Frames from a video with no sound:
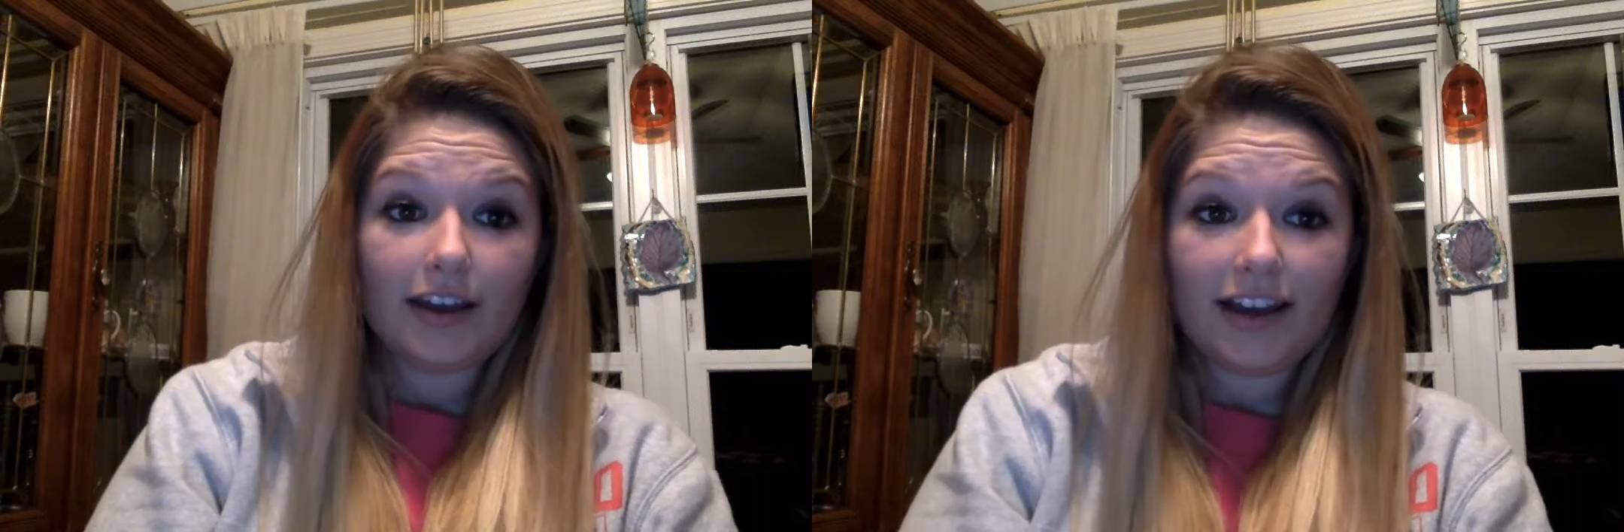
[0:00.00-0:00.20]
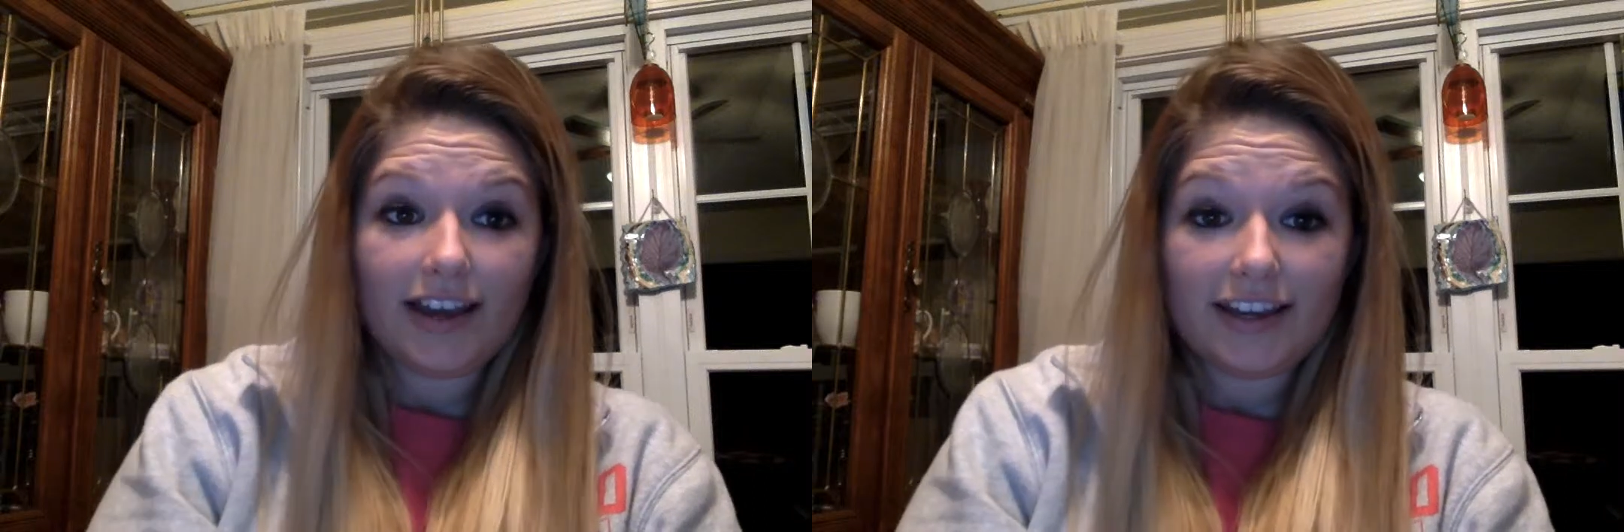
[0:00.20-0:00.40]

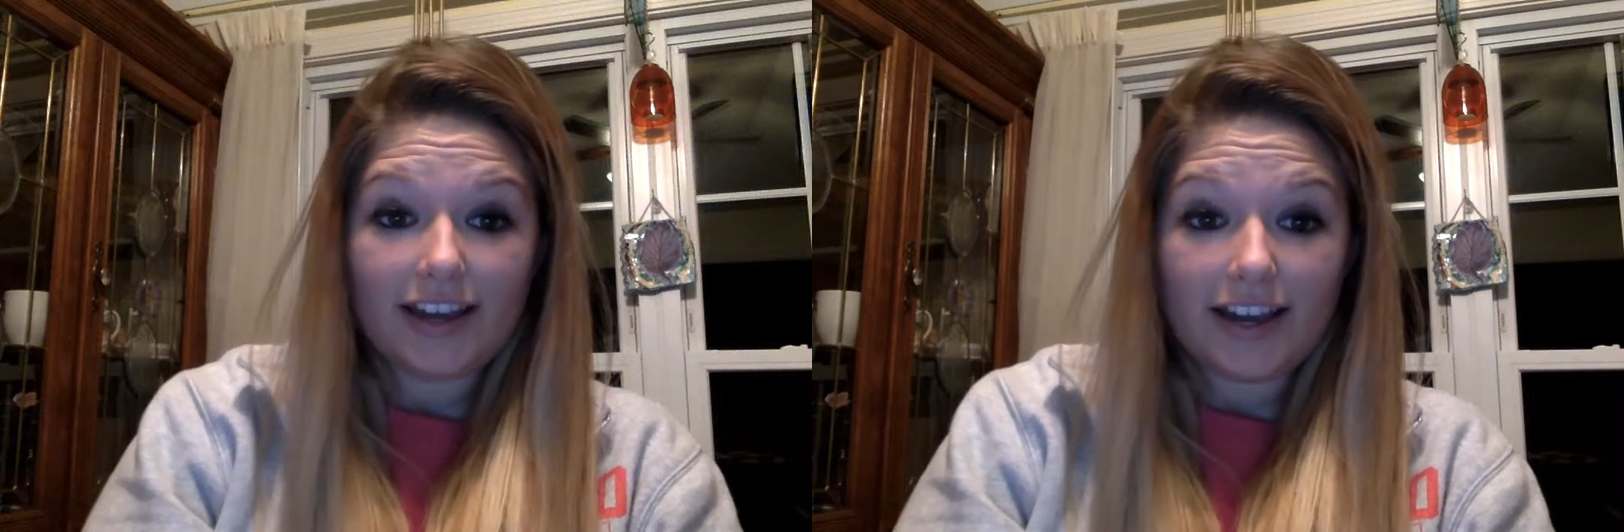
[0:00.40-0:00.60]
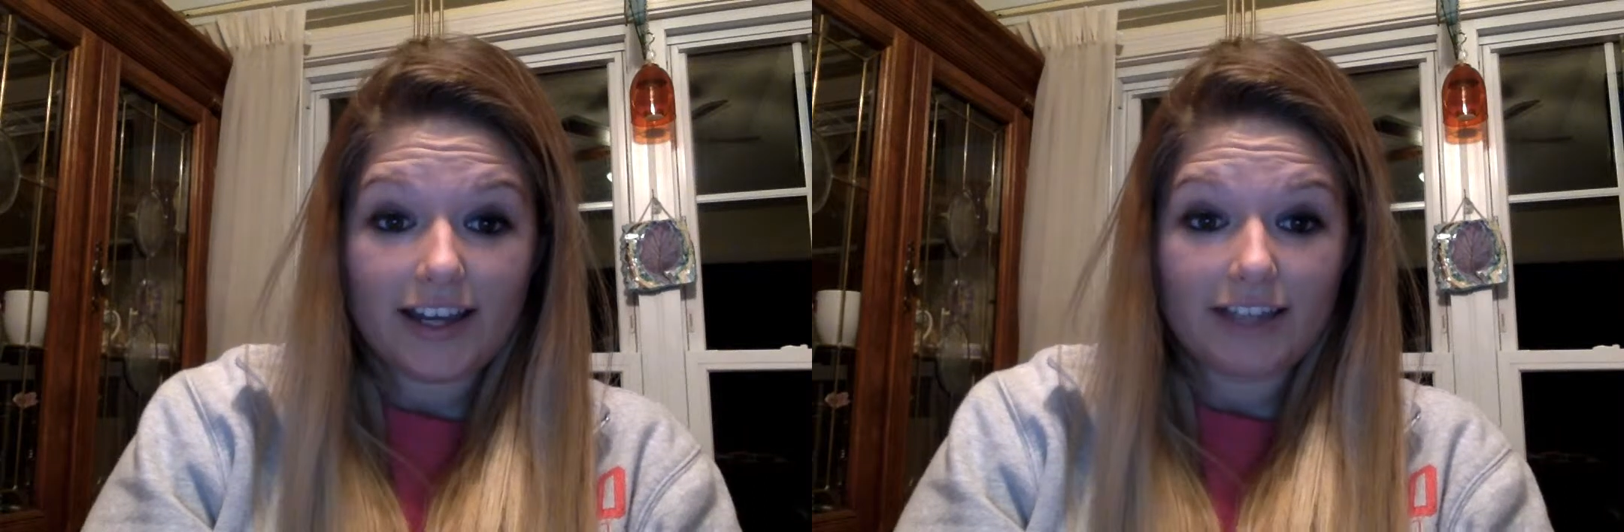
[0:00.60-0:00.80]
Hi
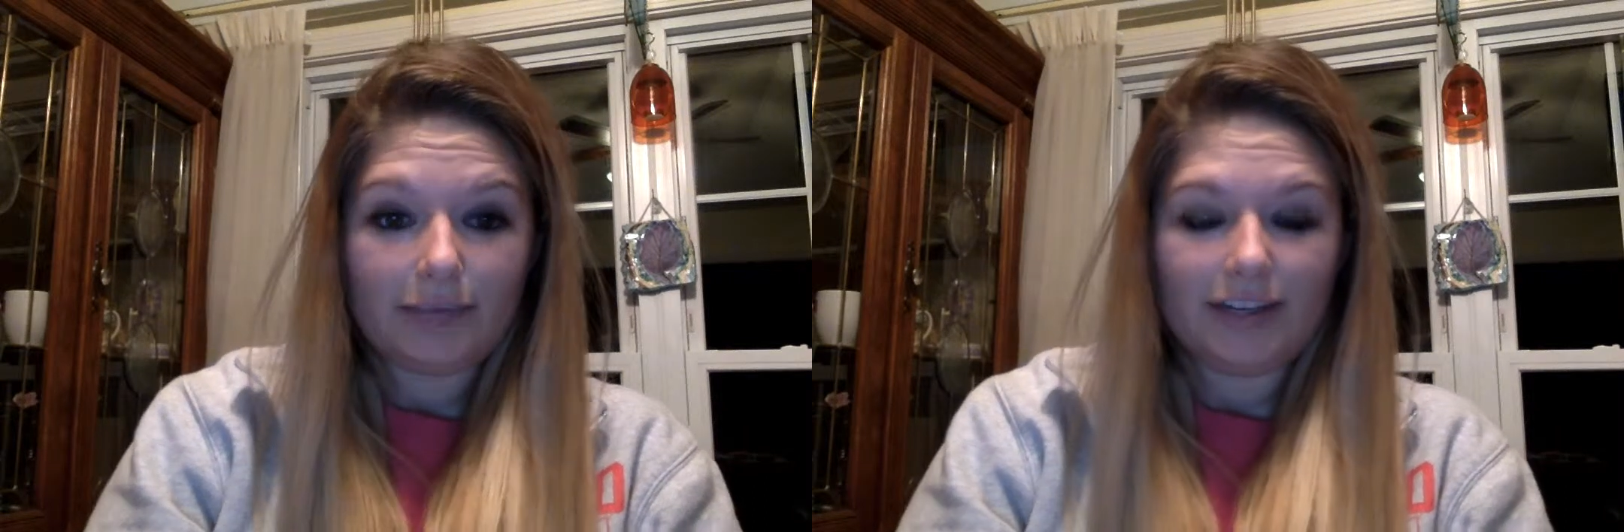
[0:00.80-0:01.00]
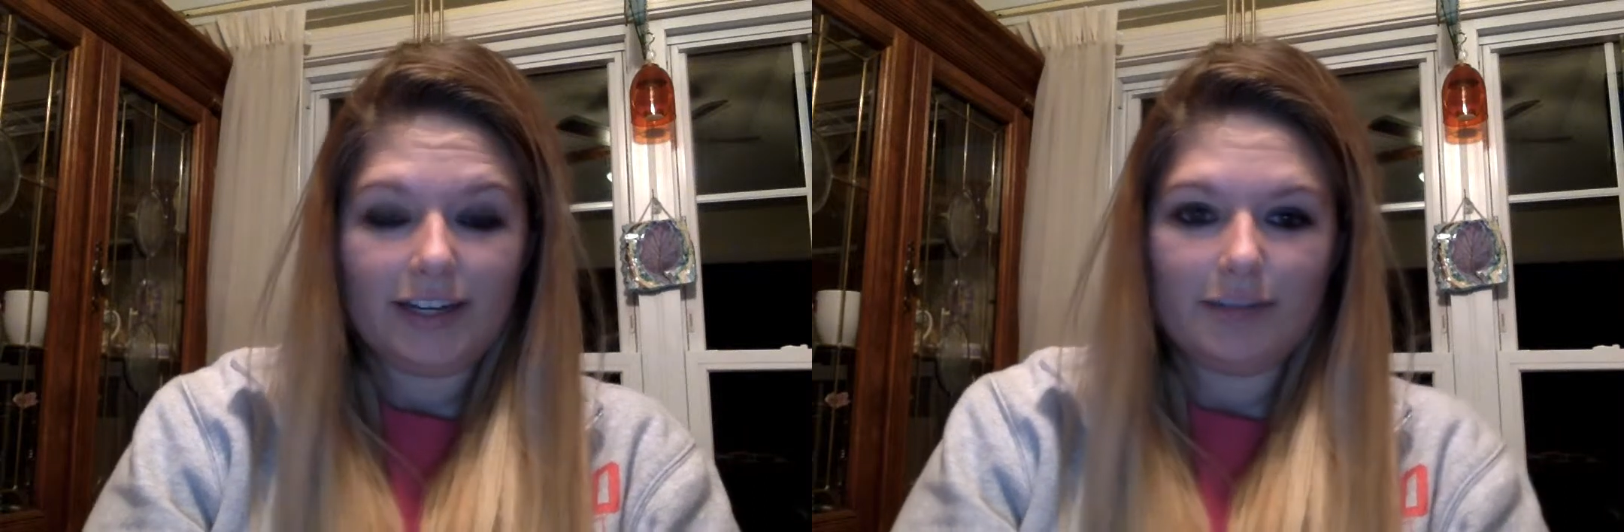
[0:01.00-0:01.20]
guys,
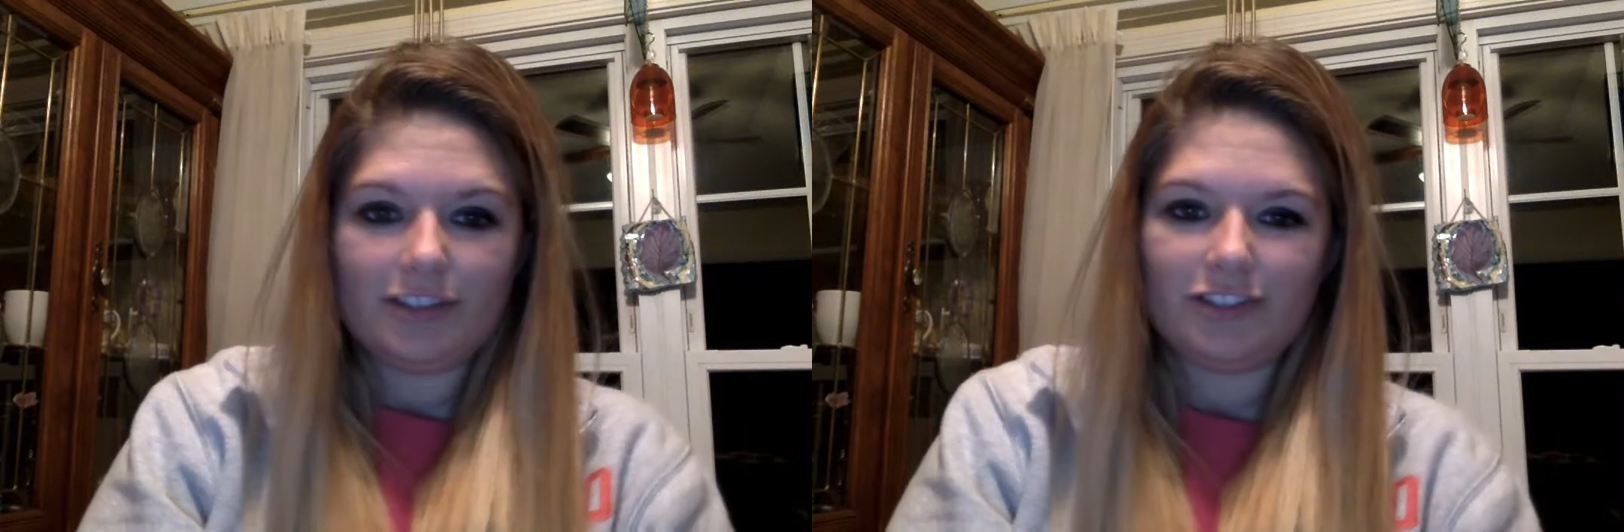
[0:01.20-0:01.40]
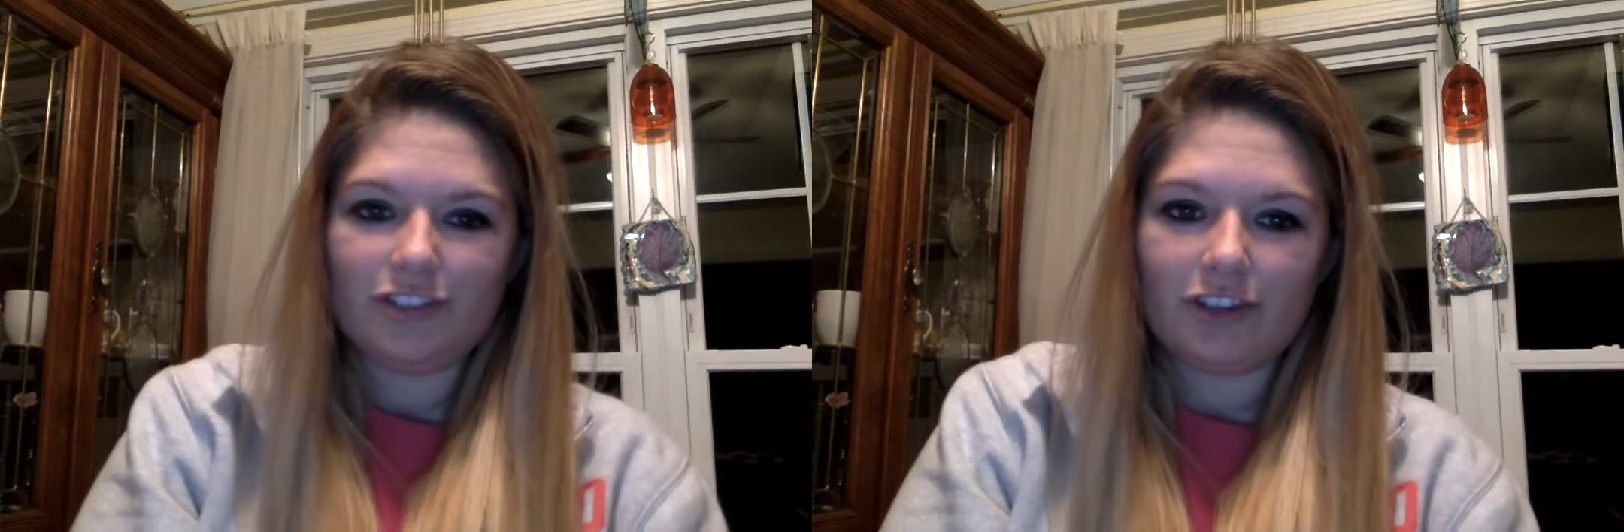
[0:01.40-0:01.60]
my name is
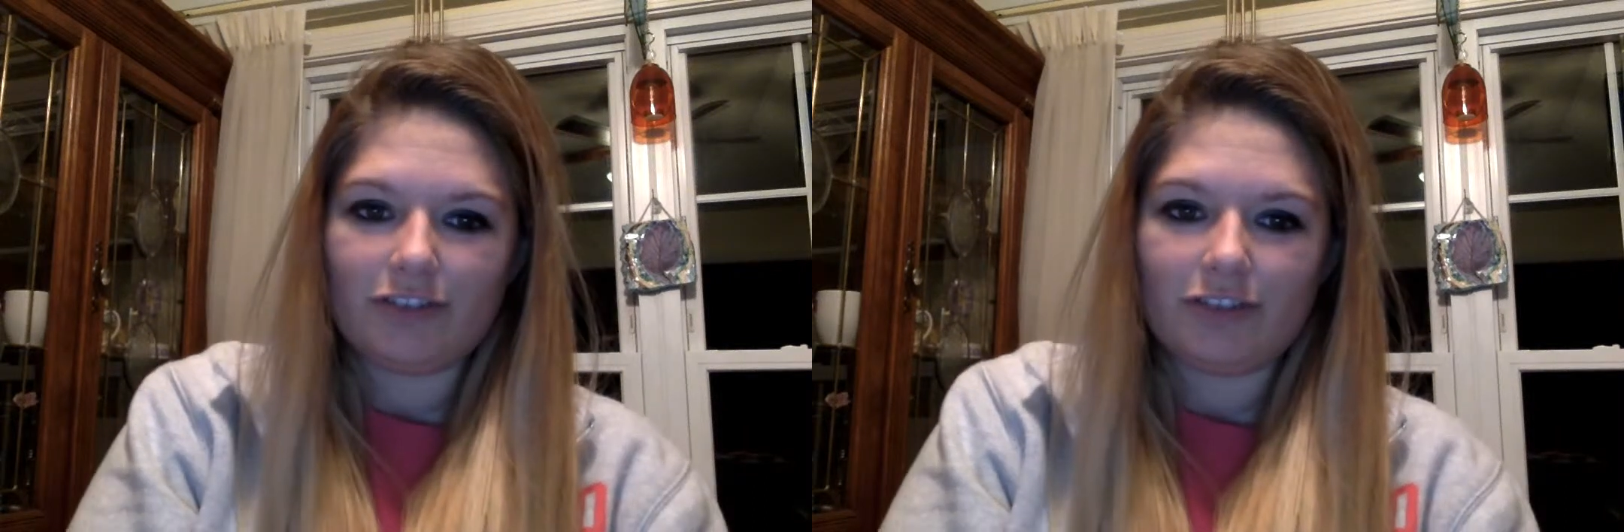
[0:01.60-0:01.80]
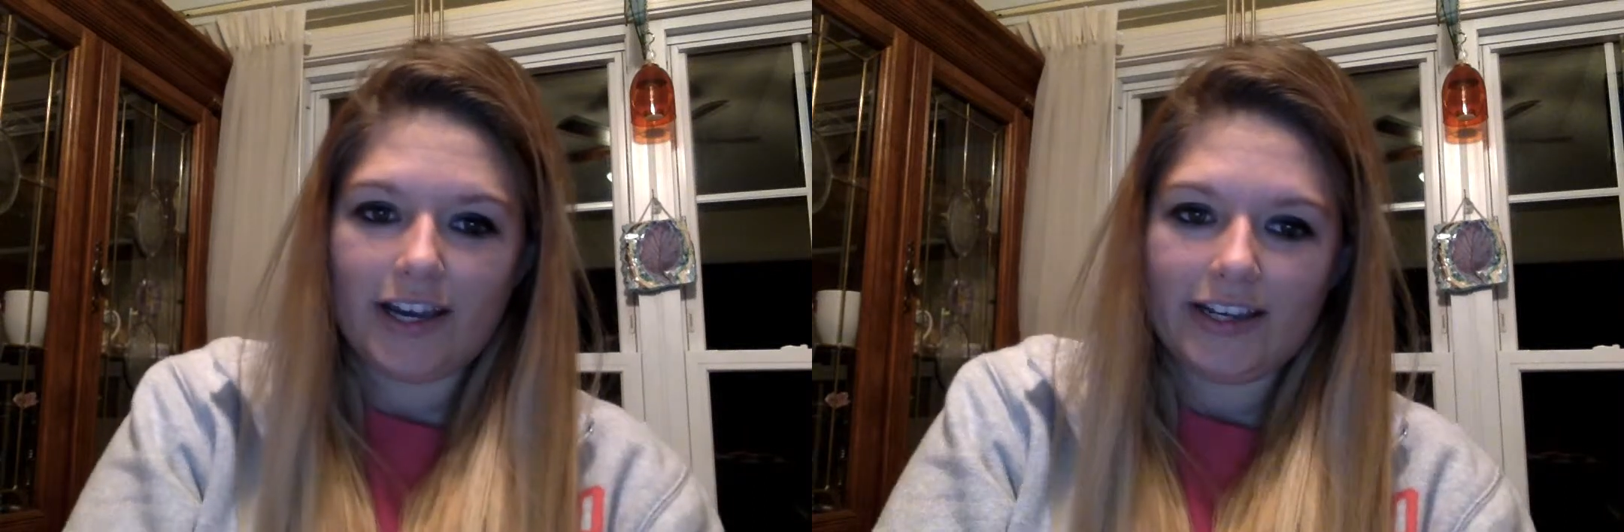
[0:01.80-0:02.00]

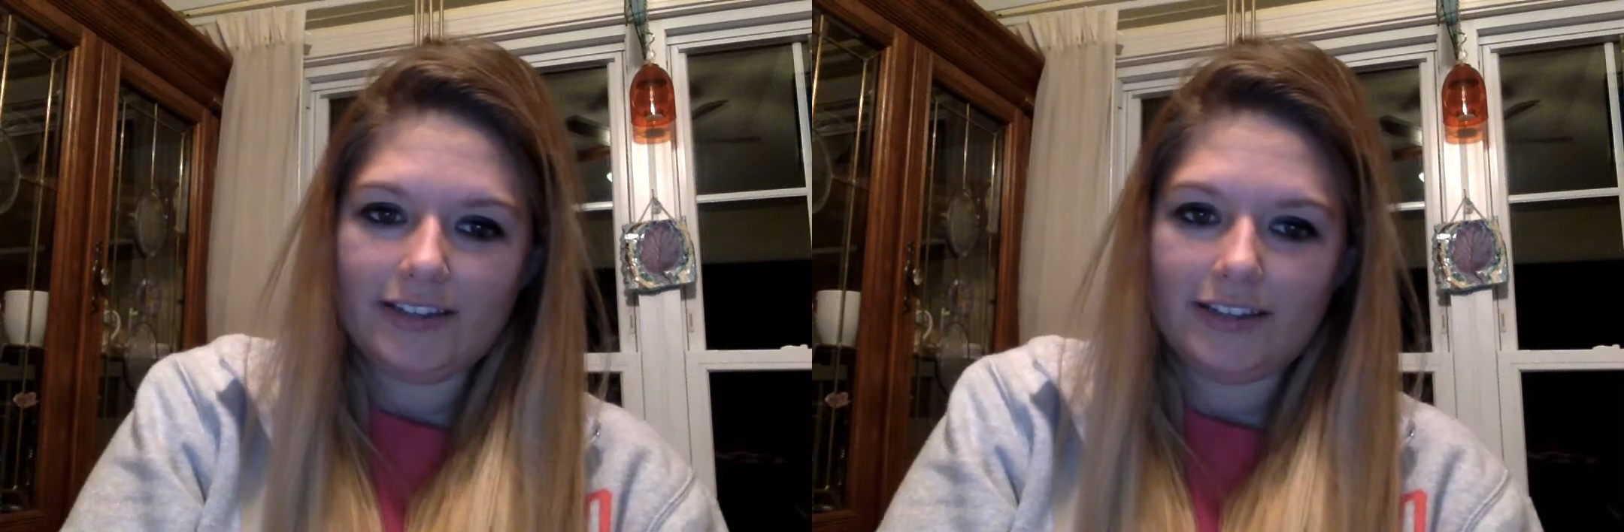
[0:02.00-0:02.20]
Dijon Rice